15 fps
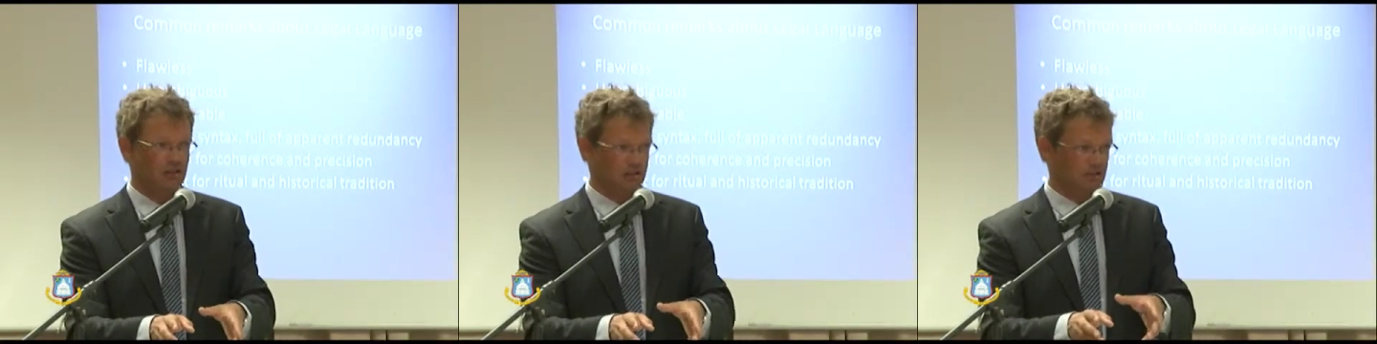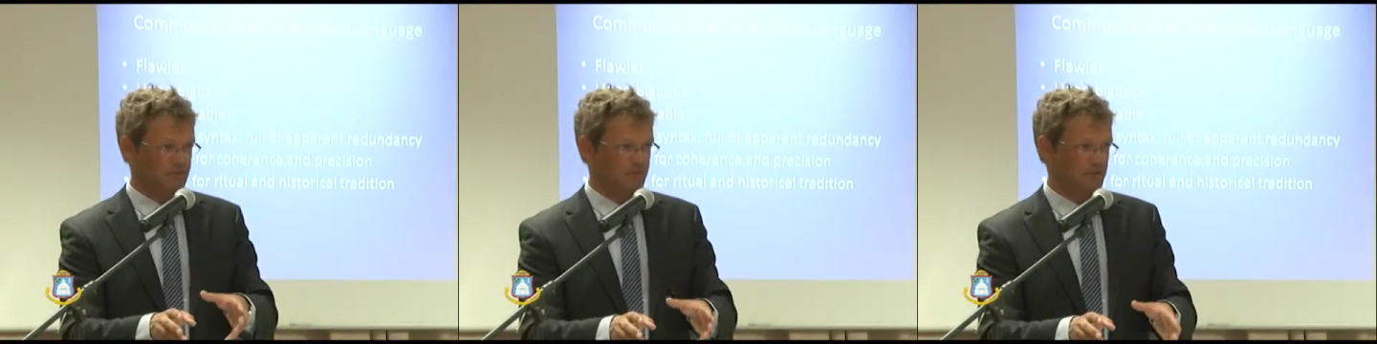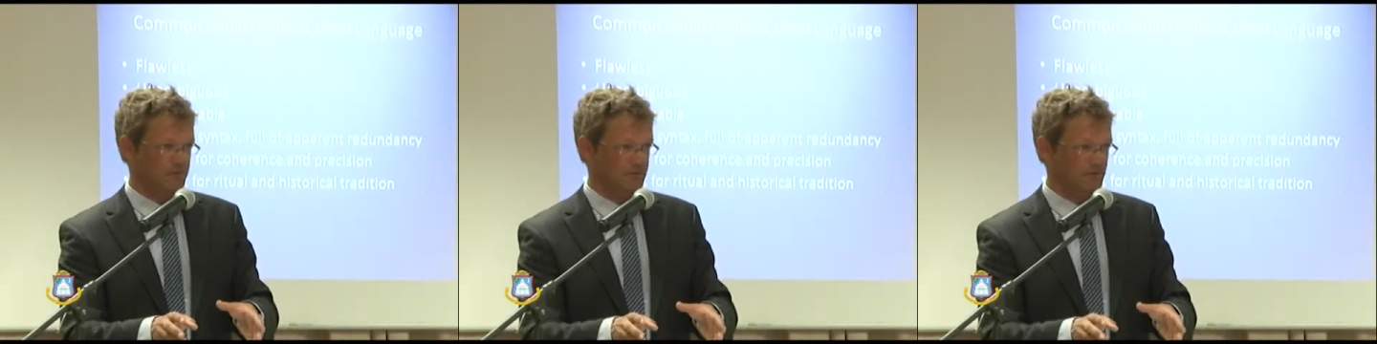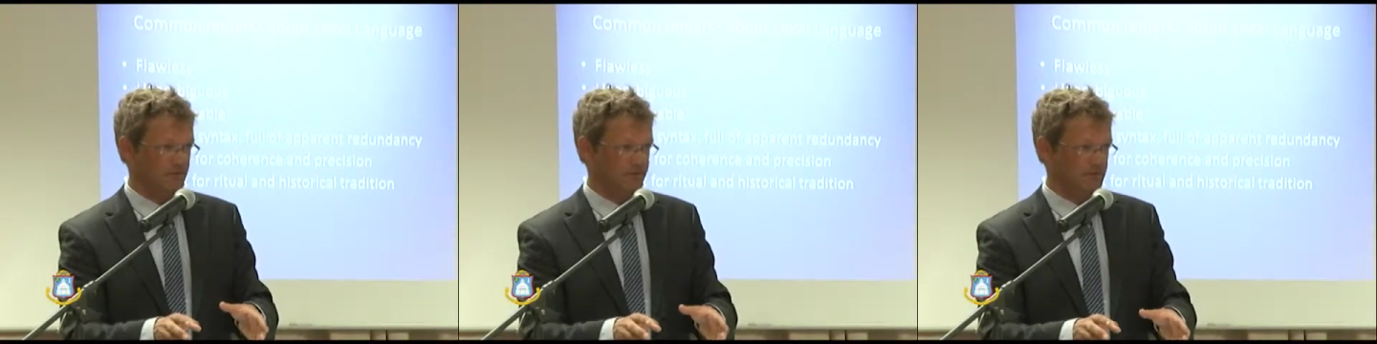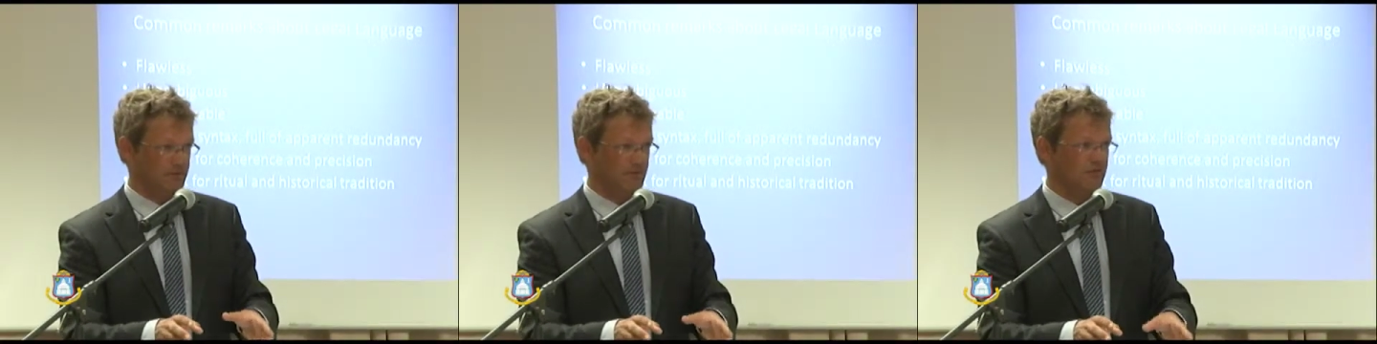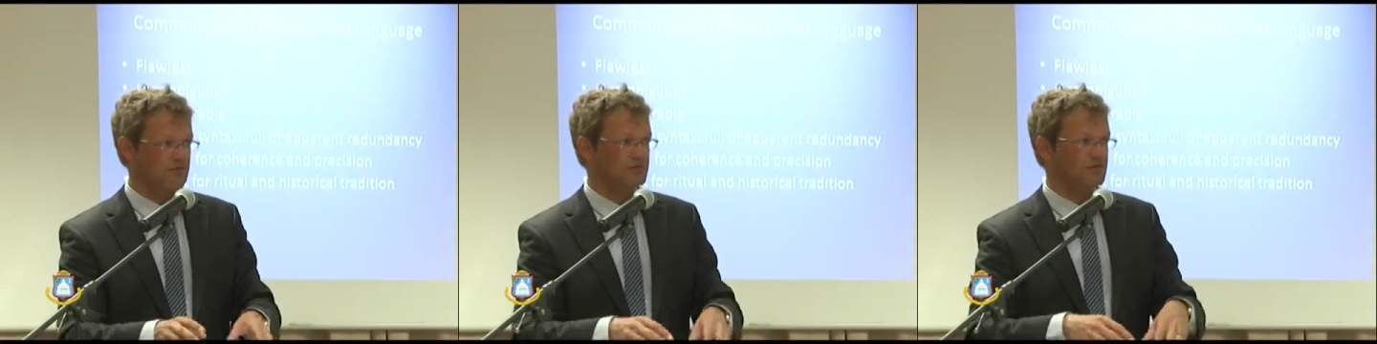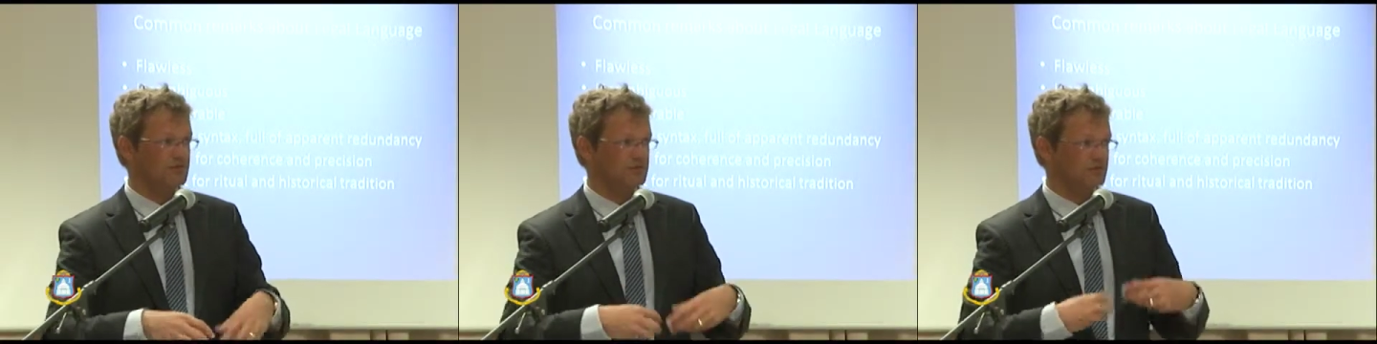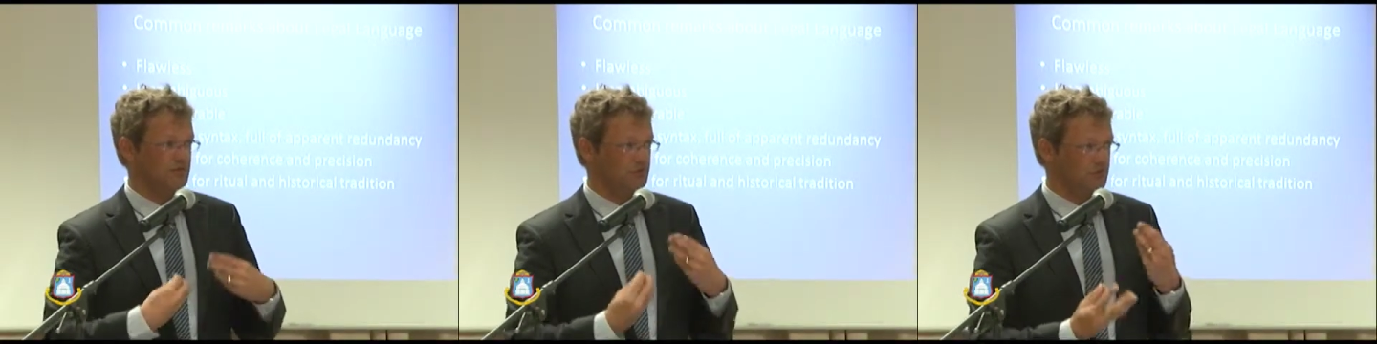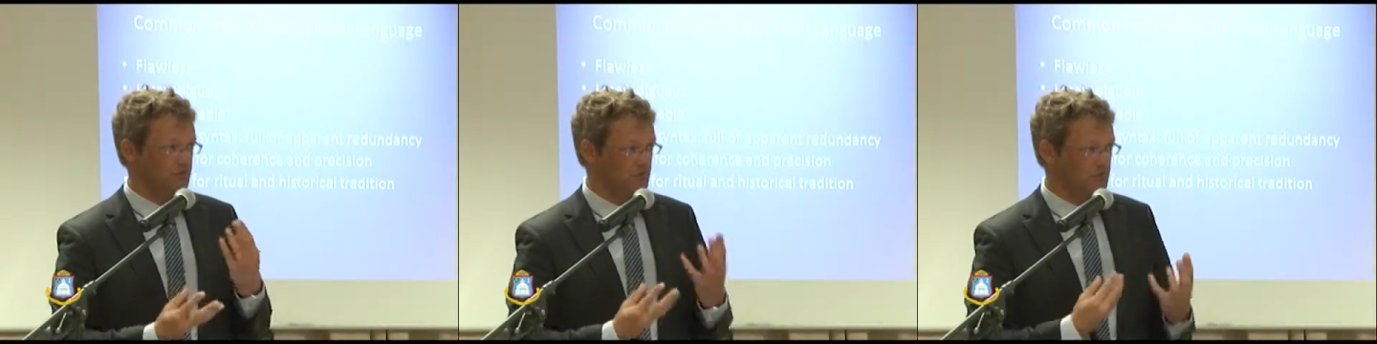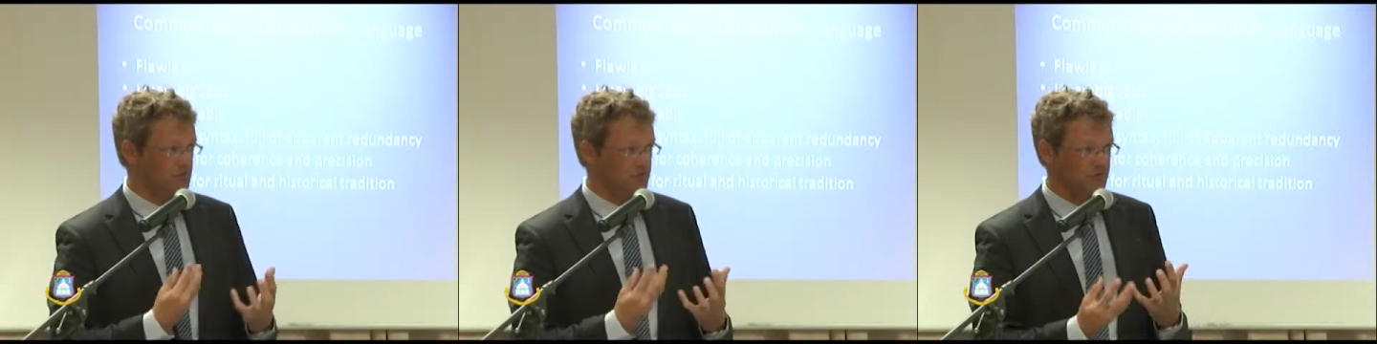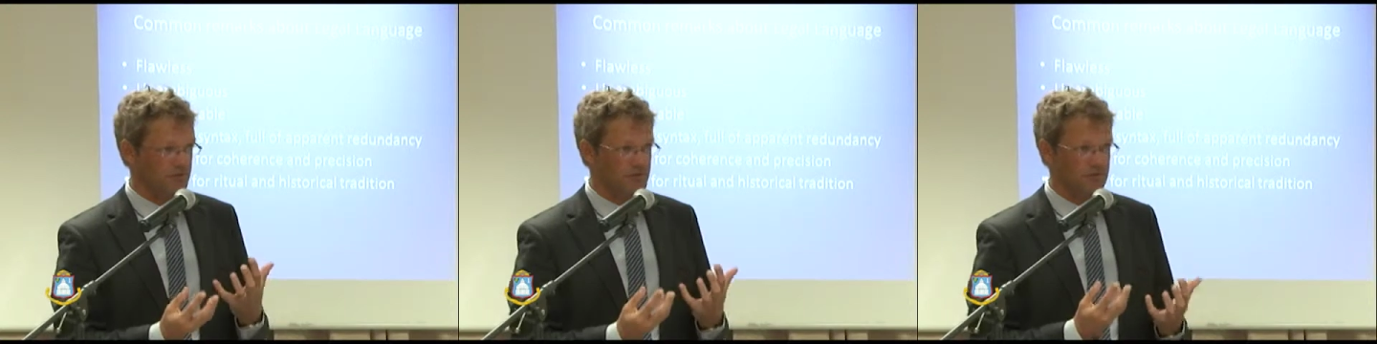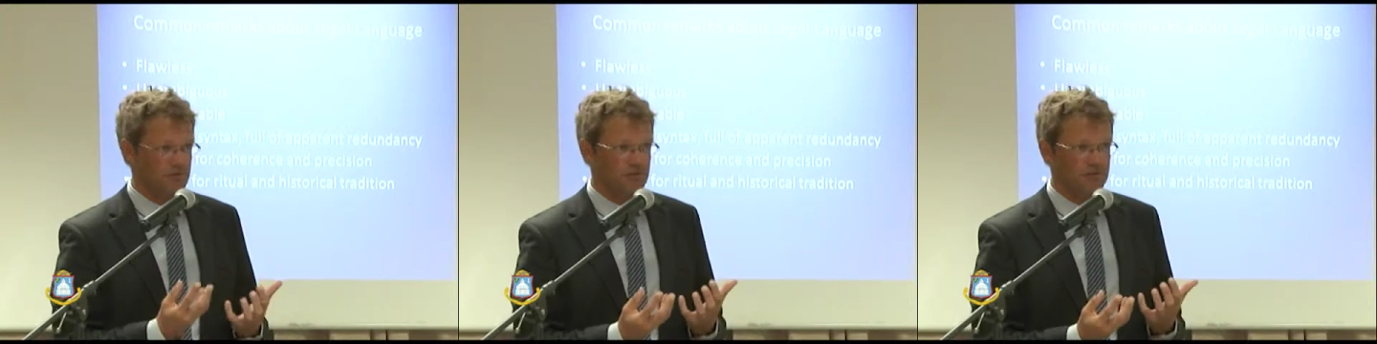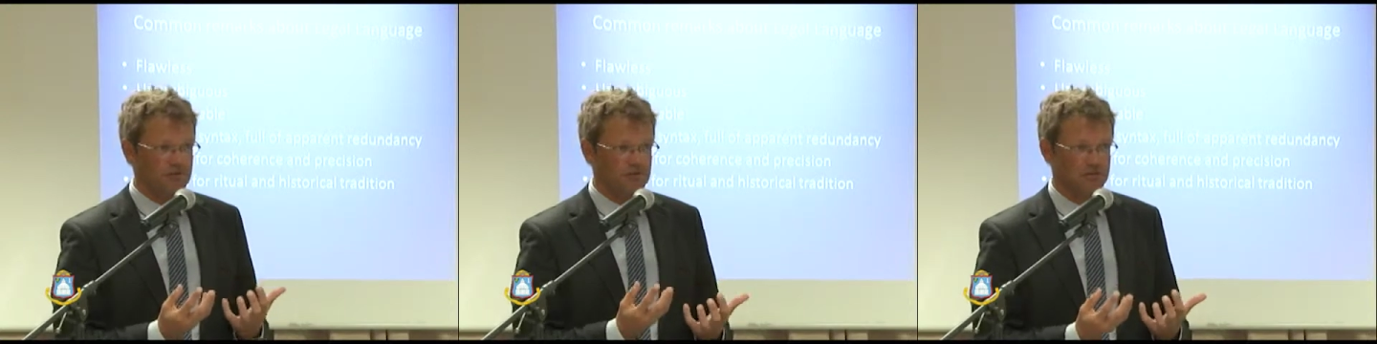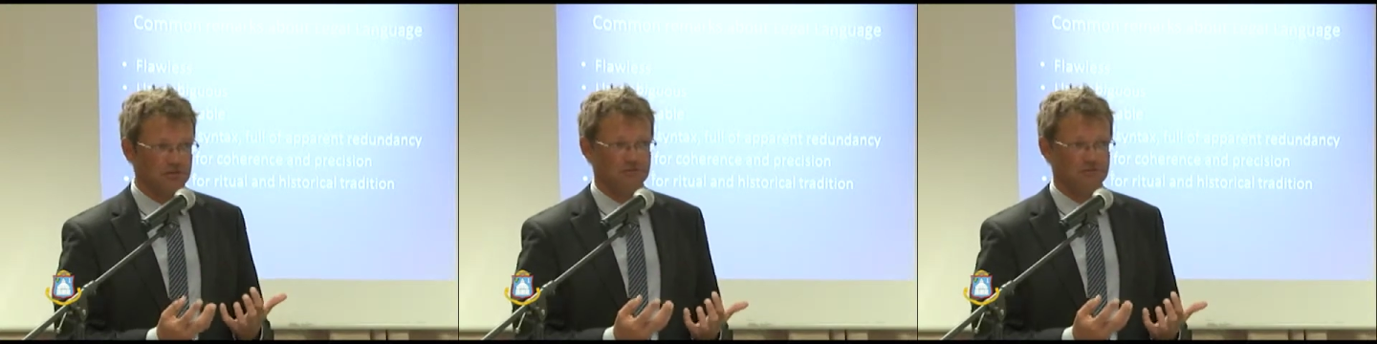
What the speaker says: that people have a tendency to use ritualistic